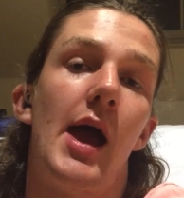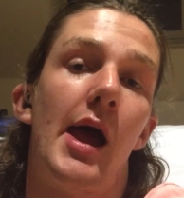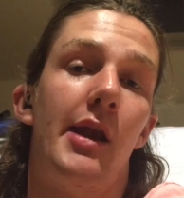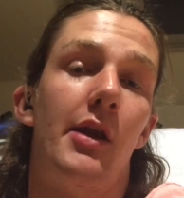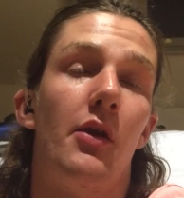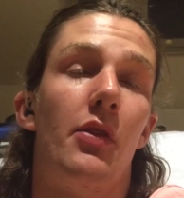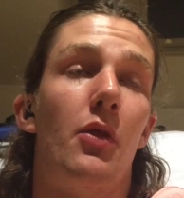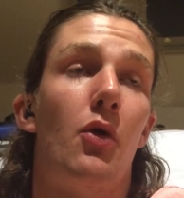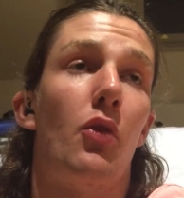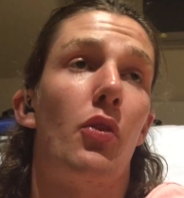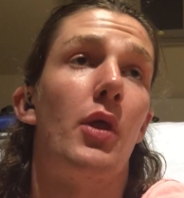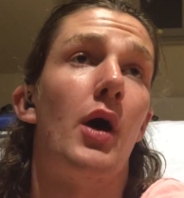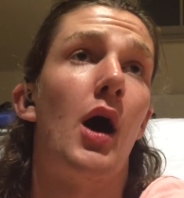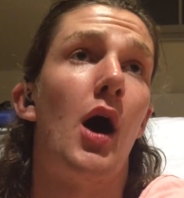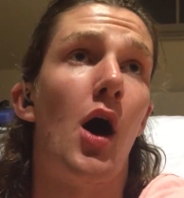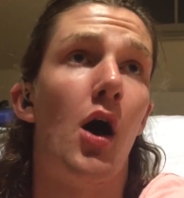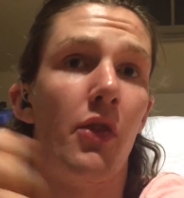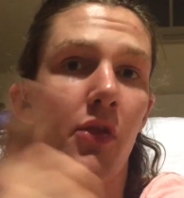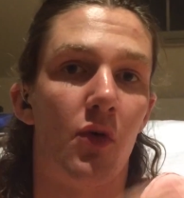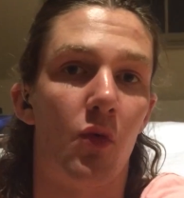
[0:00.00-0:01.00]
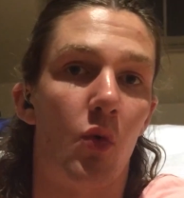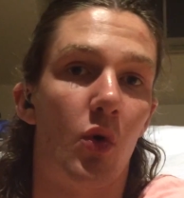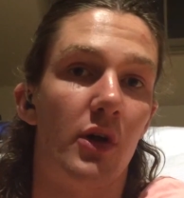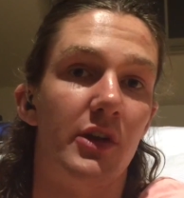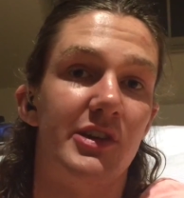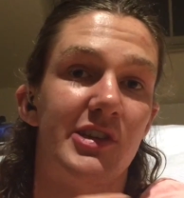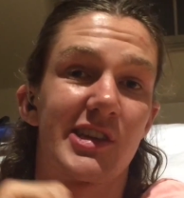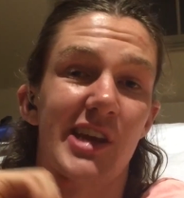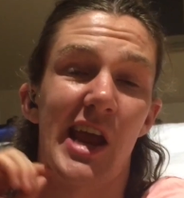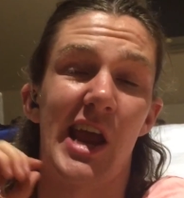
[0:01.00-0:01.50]
And then on the other
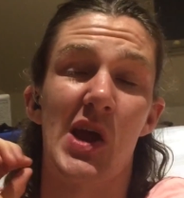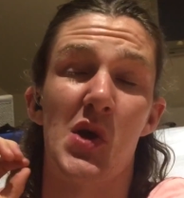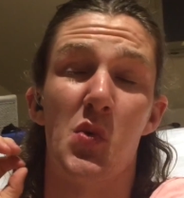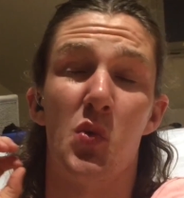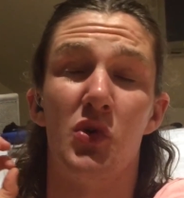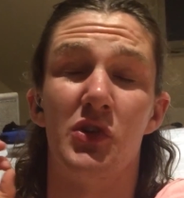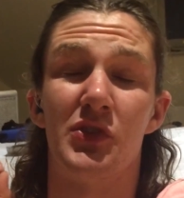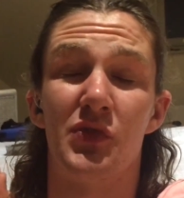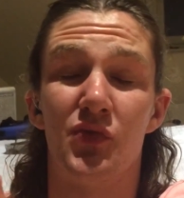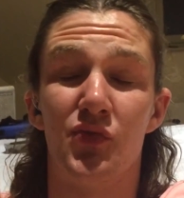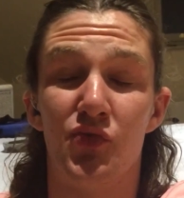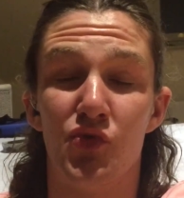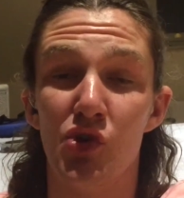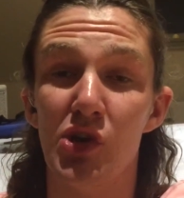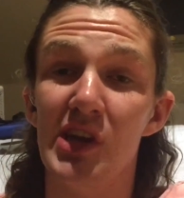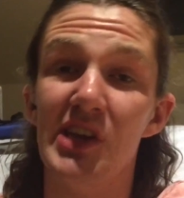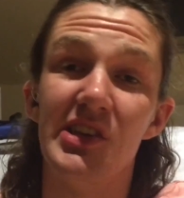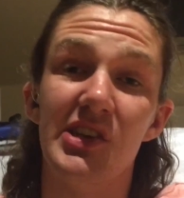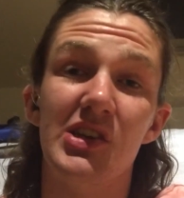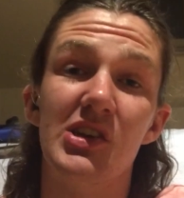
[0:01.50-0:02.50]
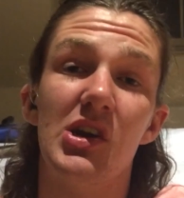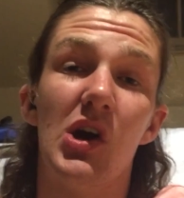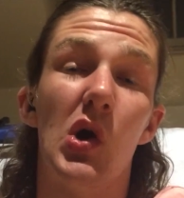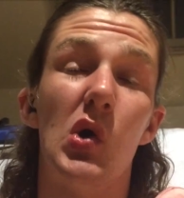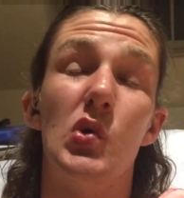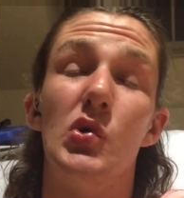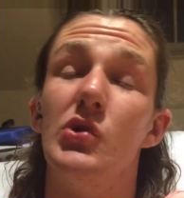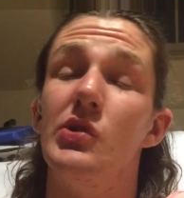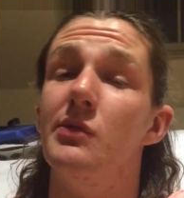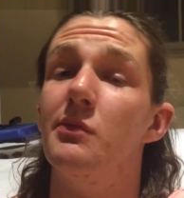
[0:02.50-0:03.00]
ones, it was freezing
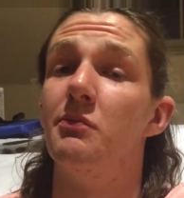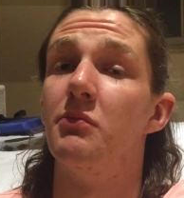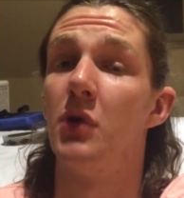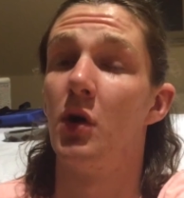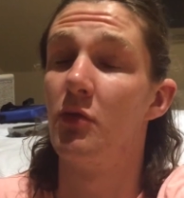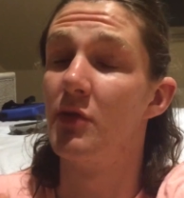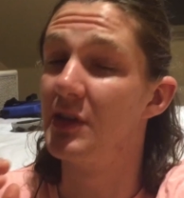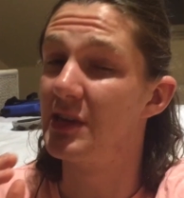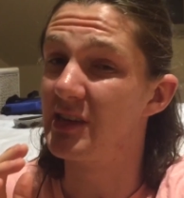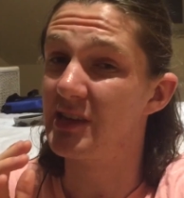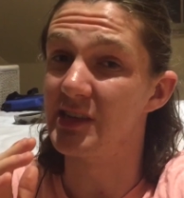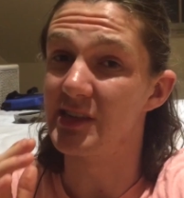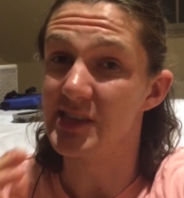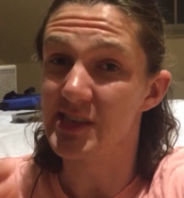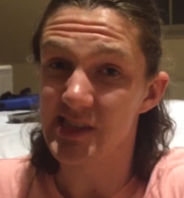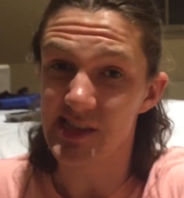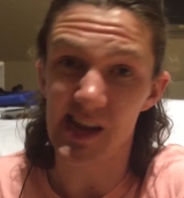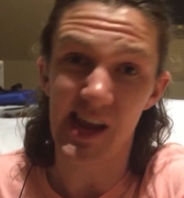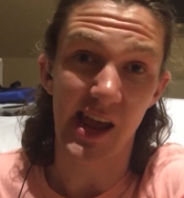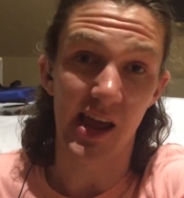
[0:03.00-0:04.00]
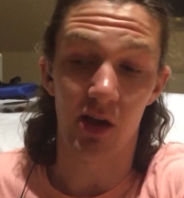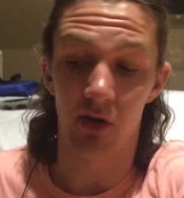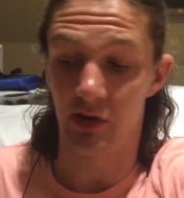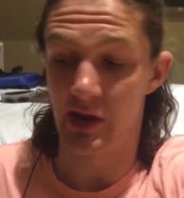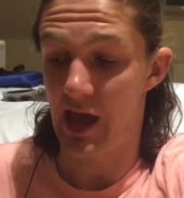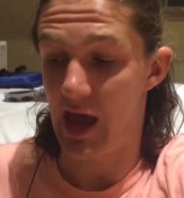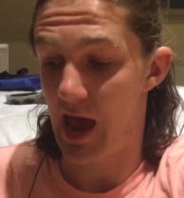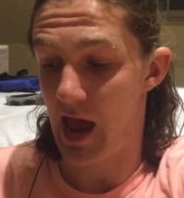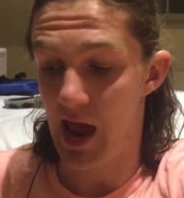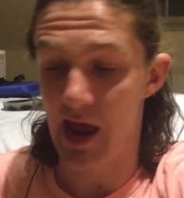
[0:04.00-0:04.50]
cold. You probably didn't see it
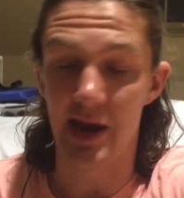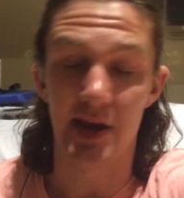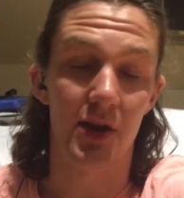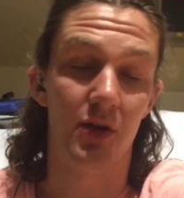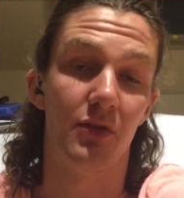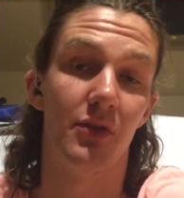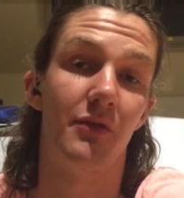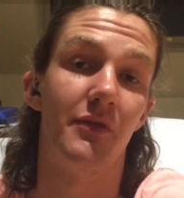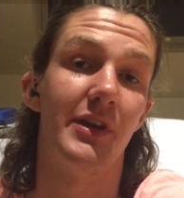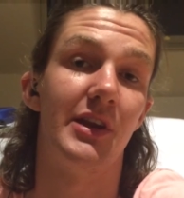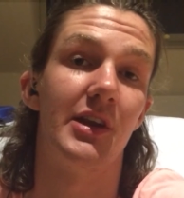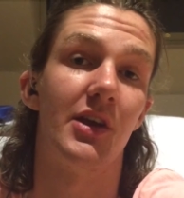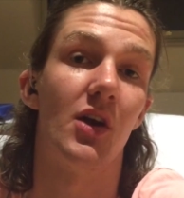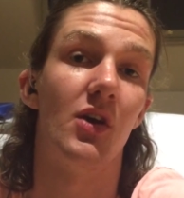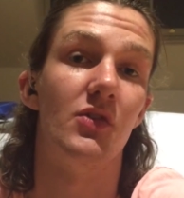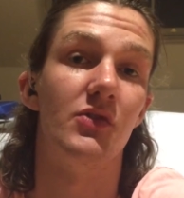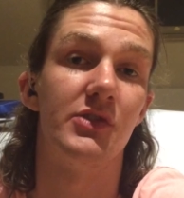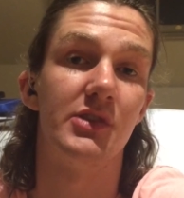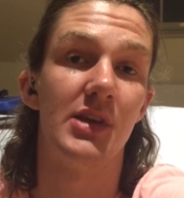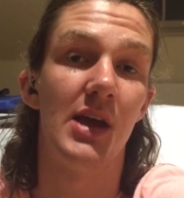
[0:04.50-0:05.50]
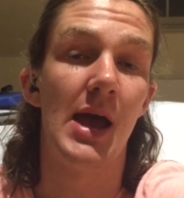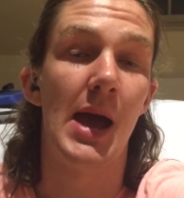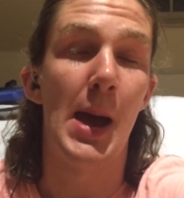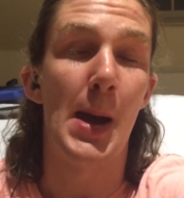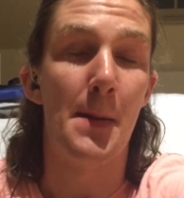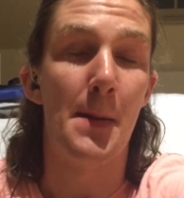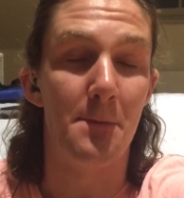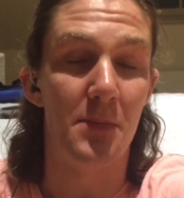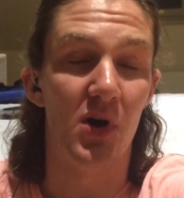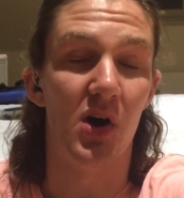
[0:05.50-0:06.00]
in any of the videos,
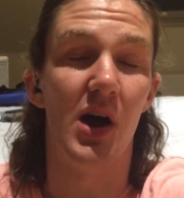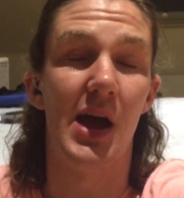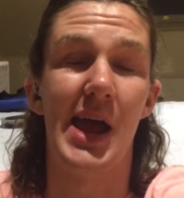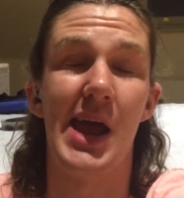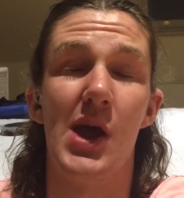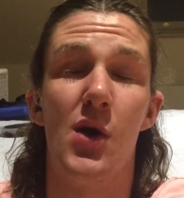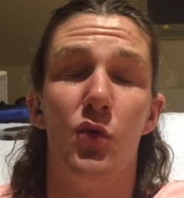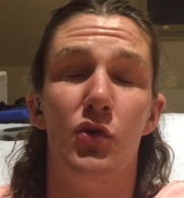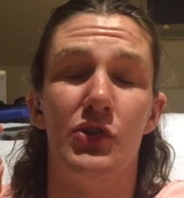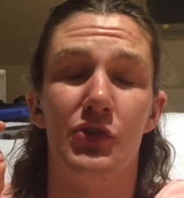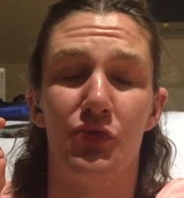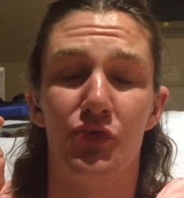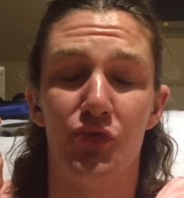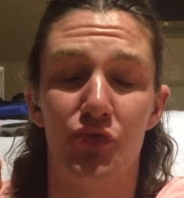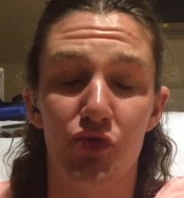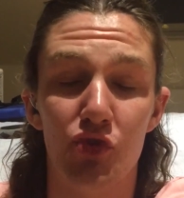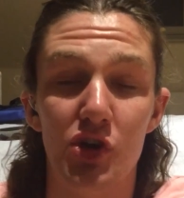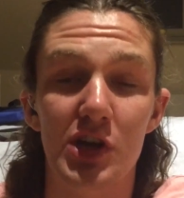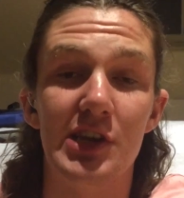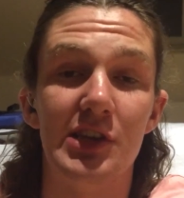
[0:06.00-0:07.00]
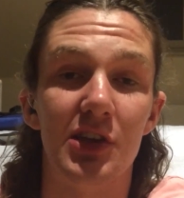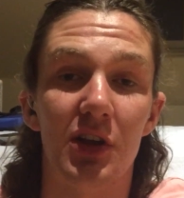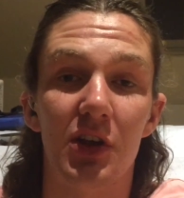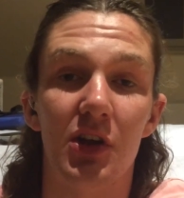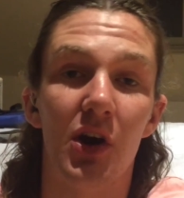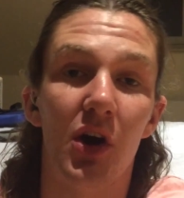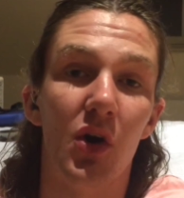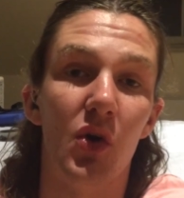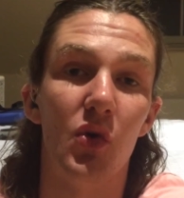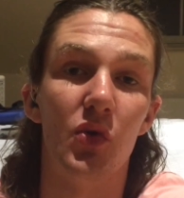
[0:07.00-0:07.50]
but it was
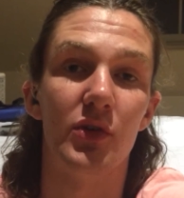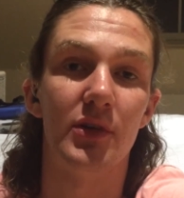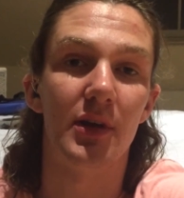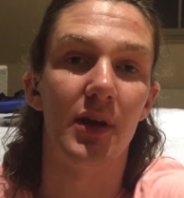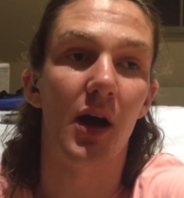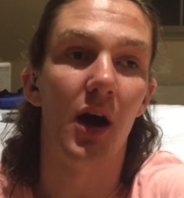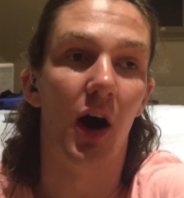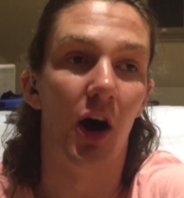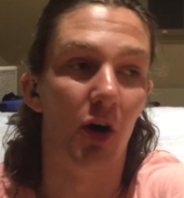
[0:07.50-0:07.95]
freezing cold.